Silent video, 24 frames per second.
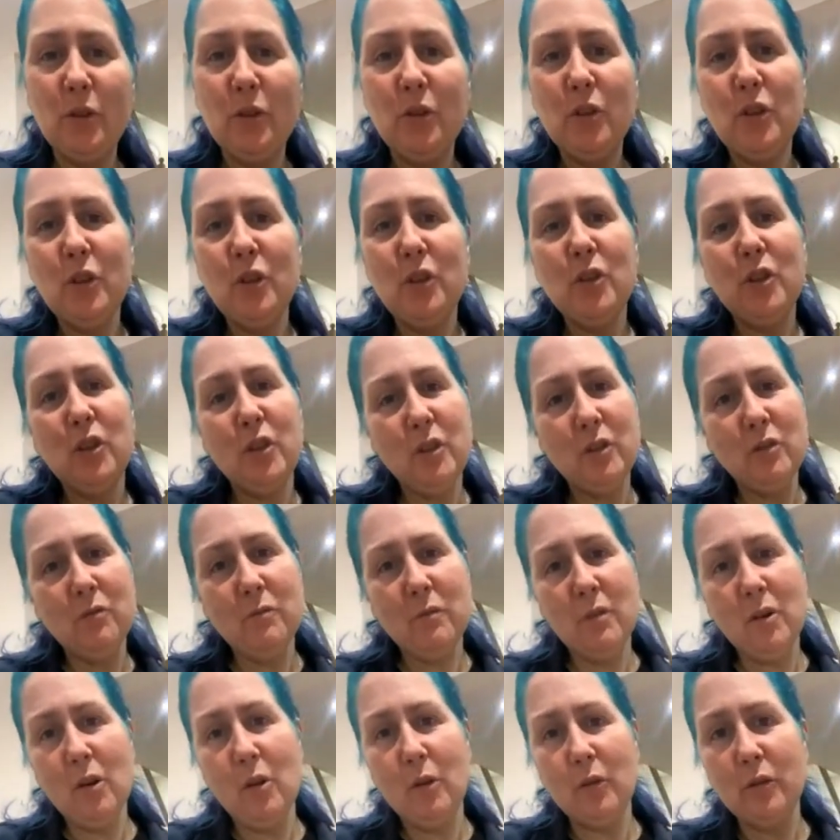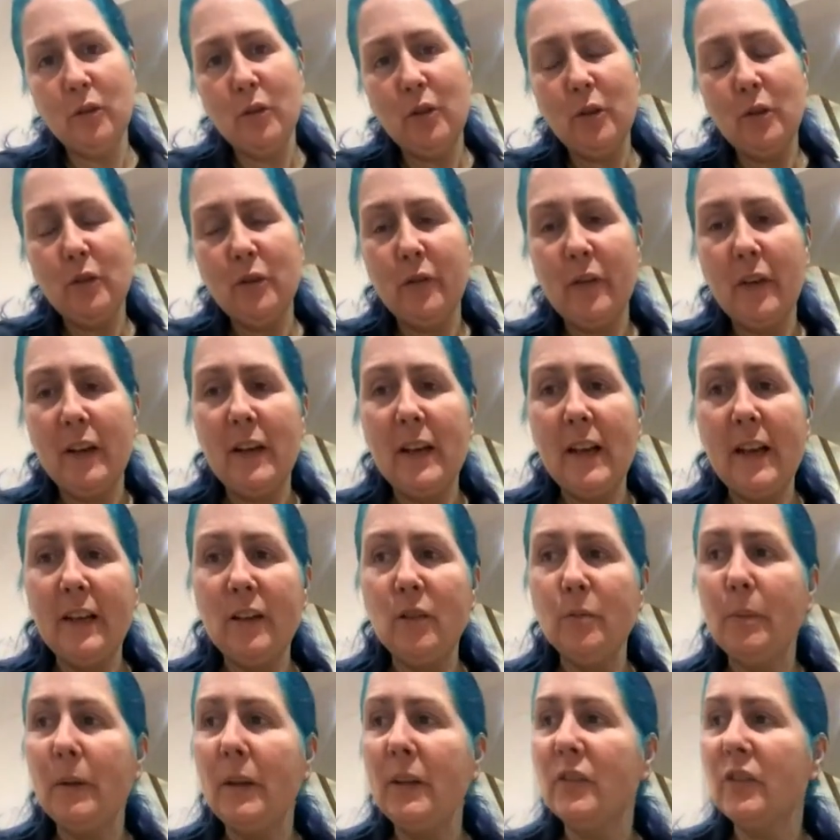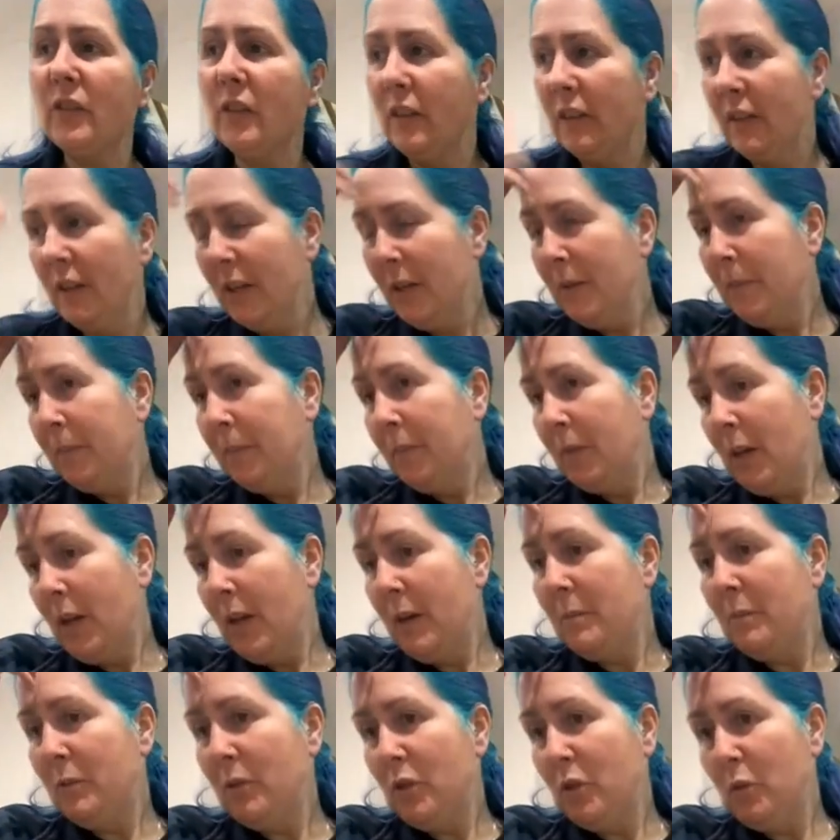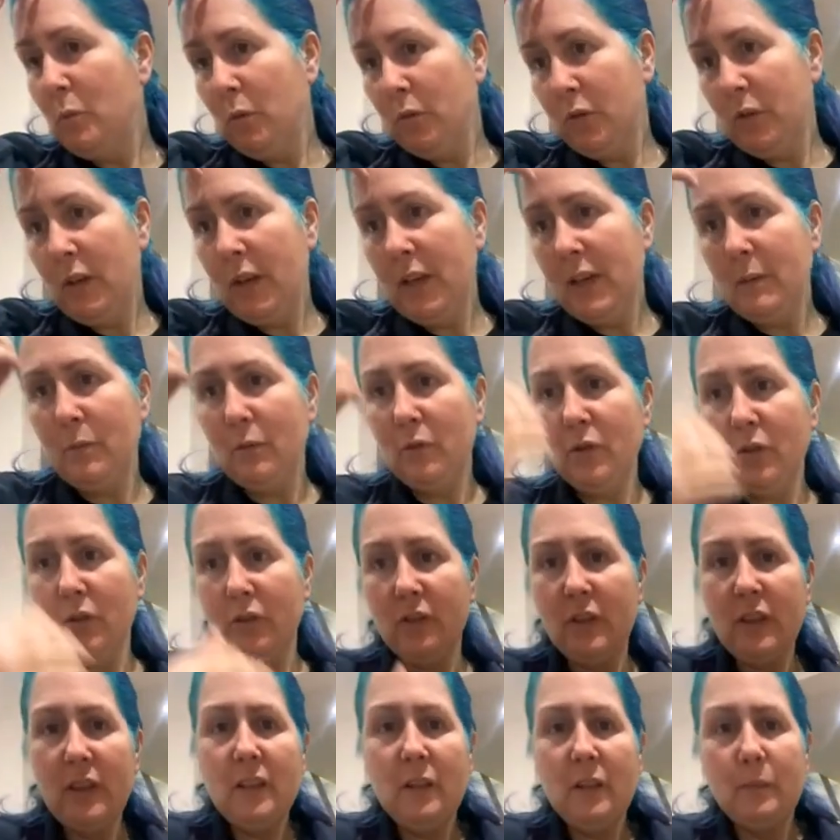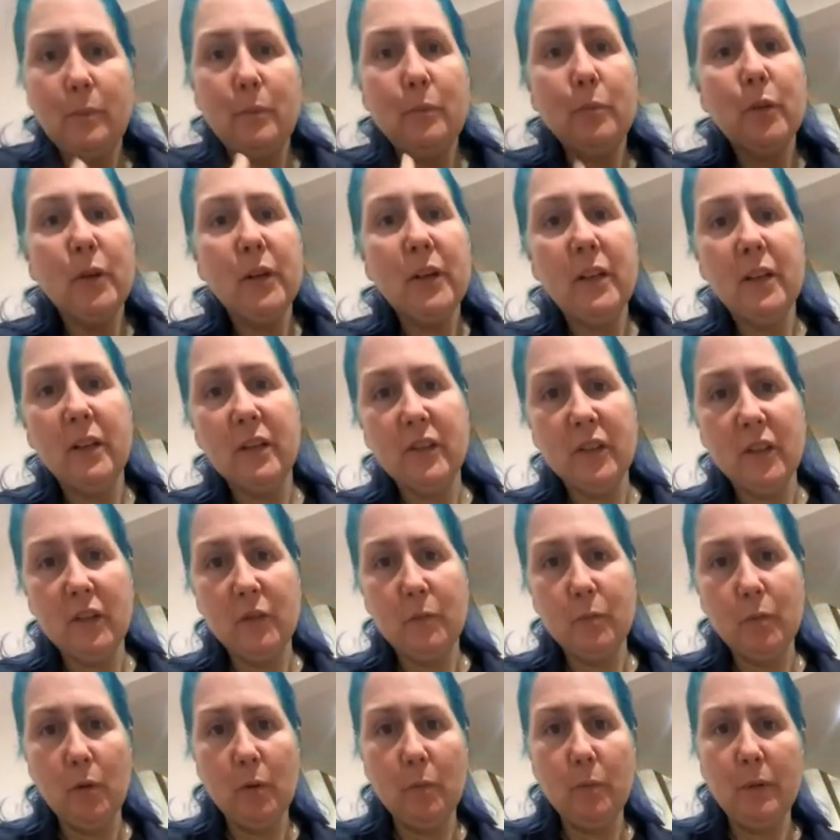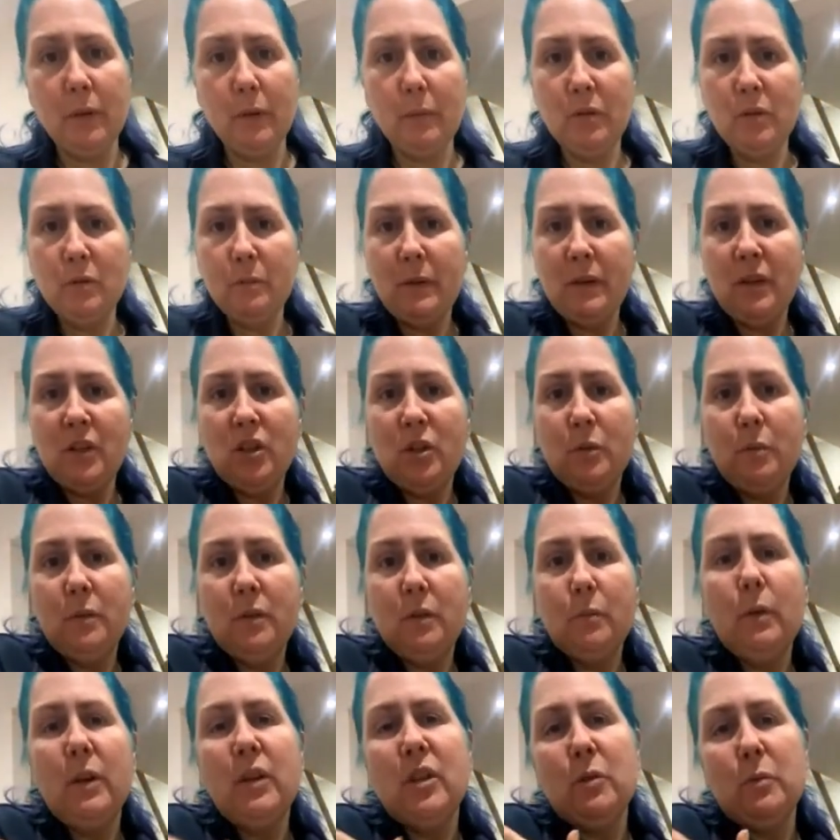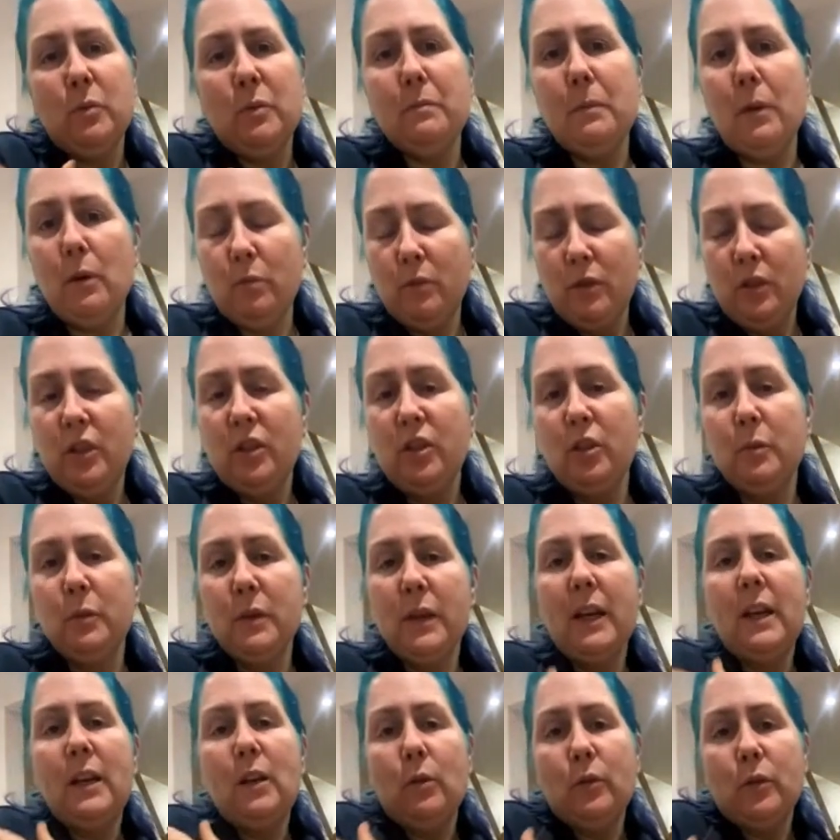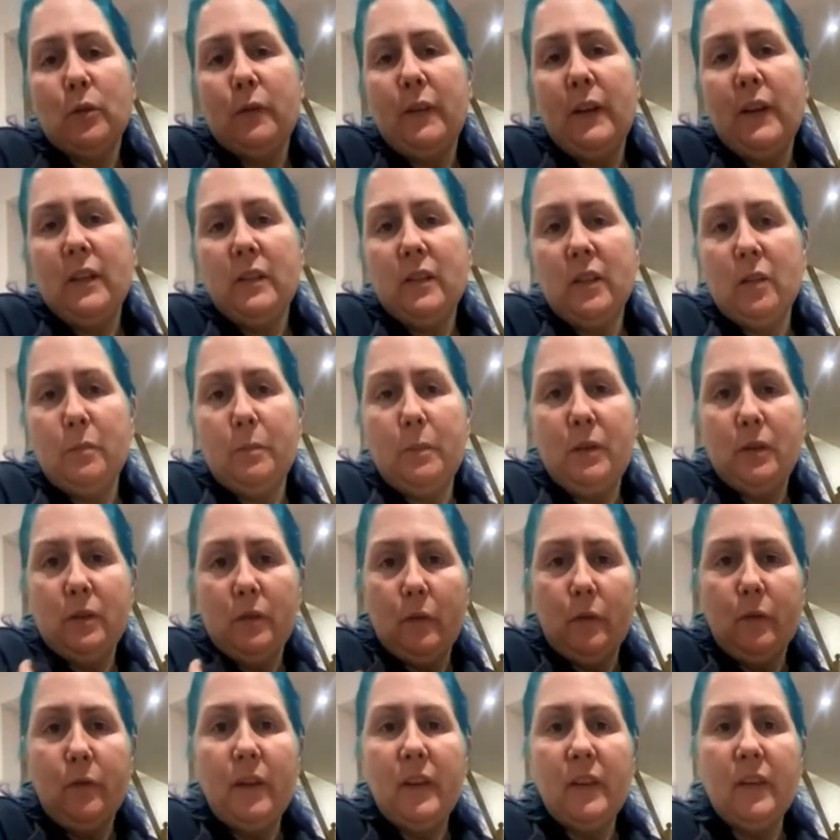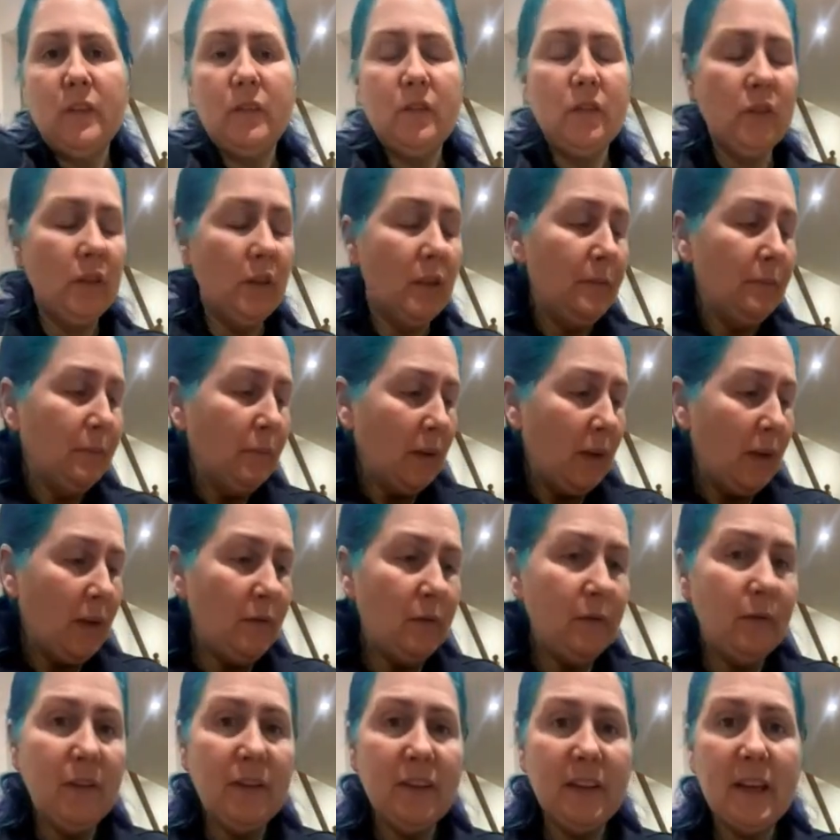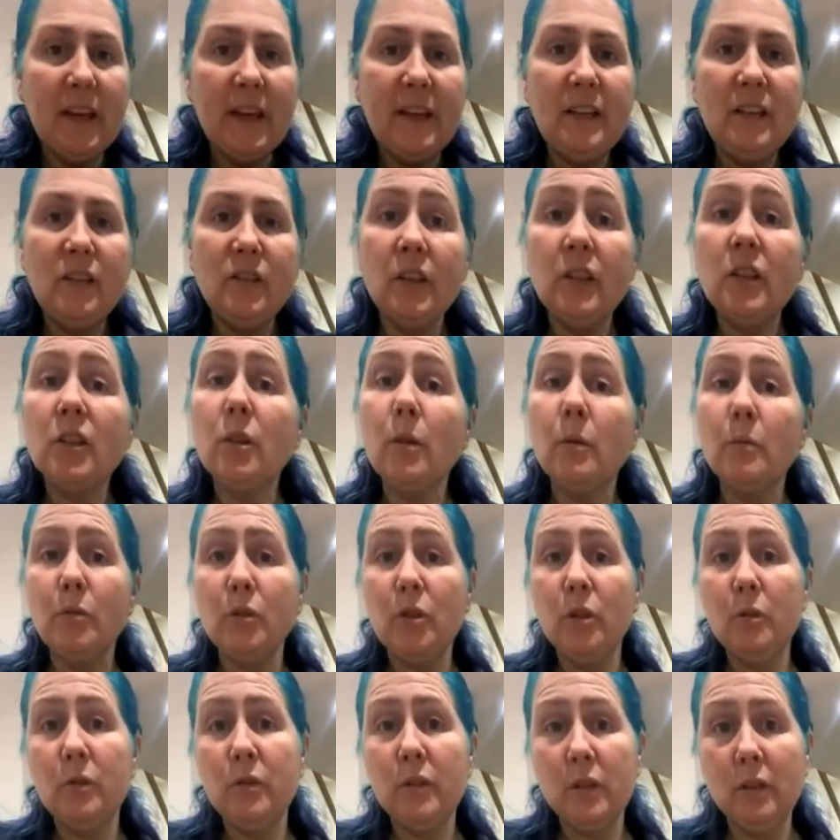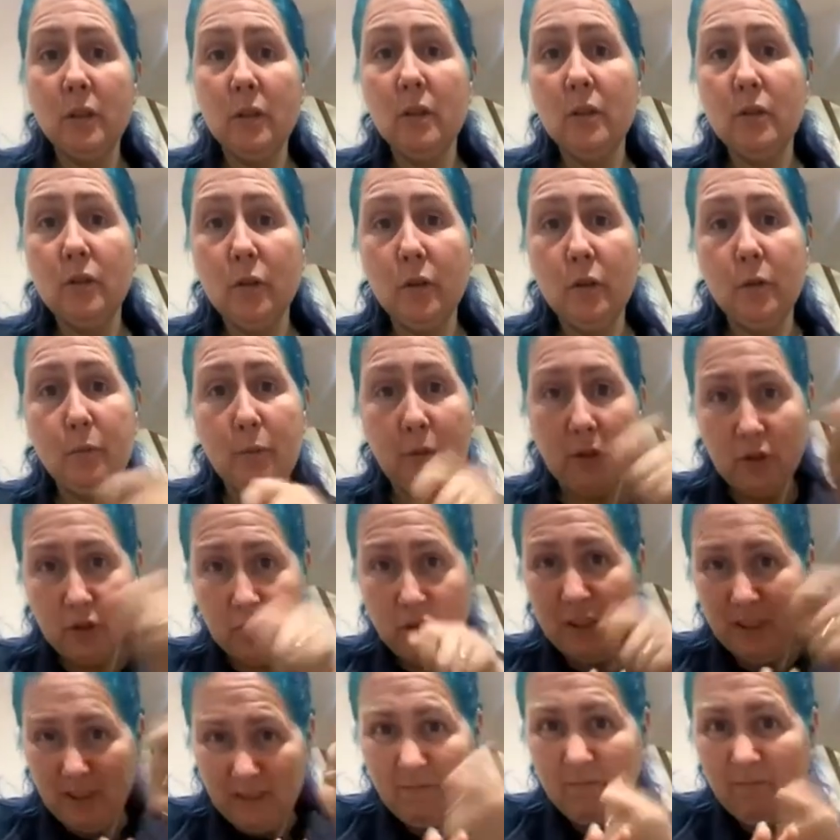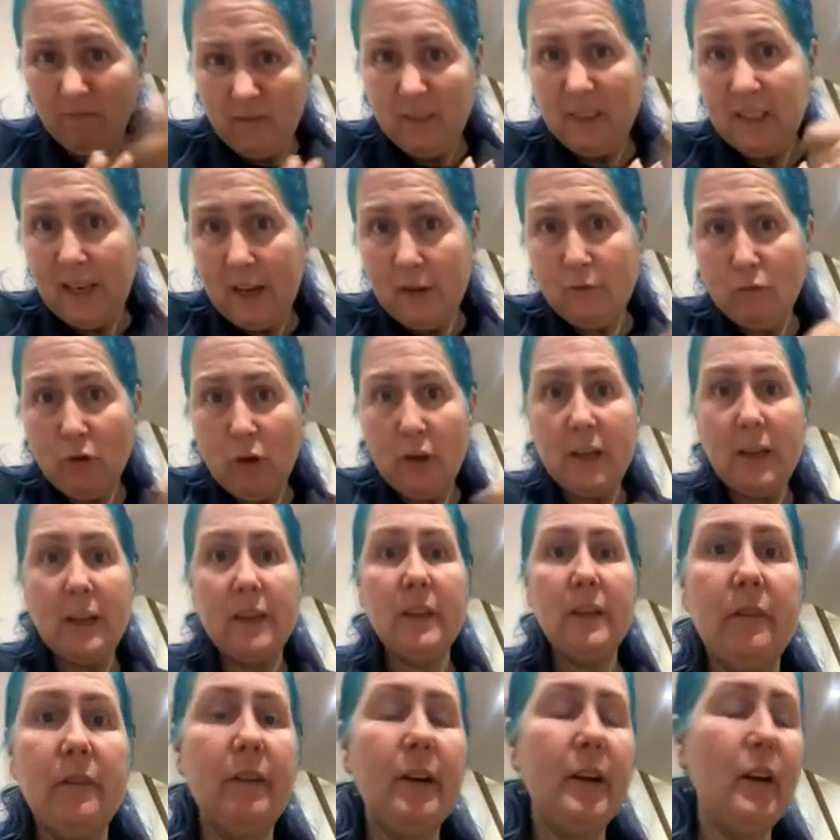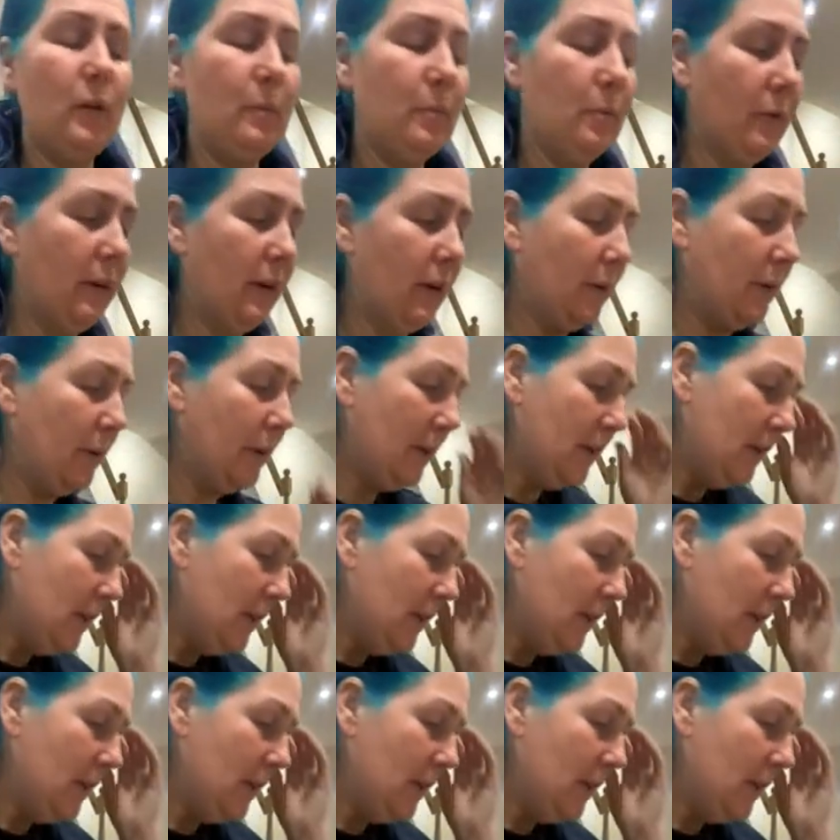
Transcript: She'd lost the use of her legs, bless her. So she wasn't able to stand up and preen herself properly, which meant where she was molting, she was getting lots of excess bits of feathers and feather casing. So I was using a toothbrush to get right in and help her out.